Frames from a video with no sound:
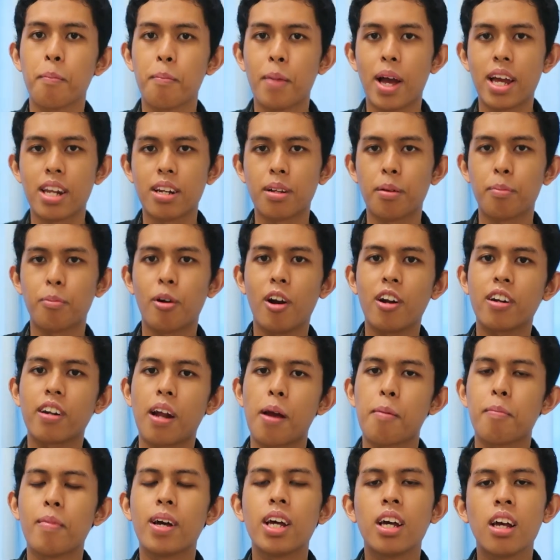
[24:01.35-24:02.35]
BENL
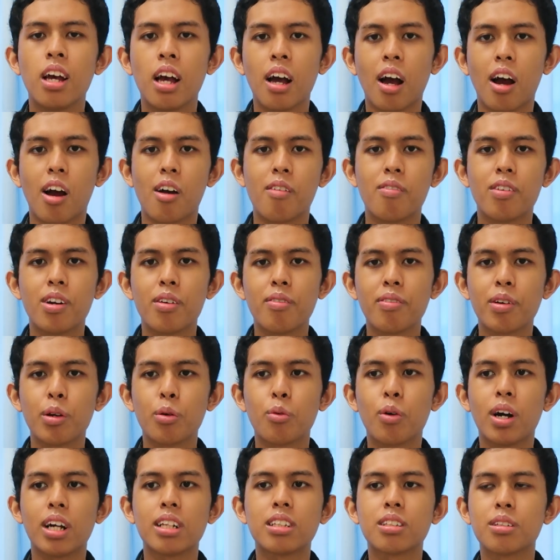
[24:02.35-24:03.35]
program. However, if
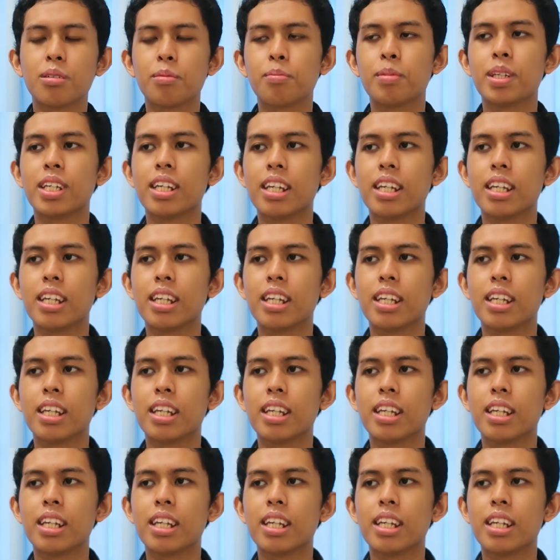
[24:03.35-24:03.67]
you want to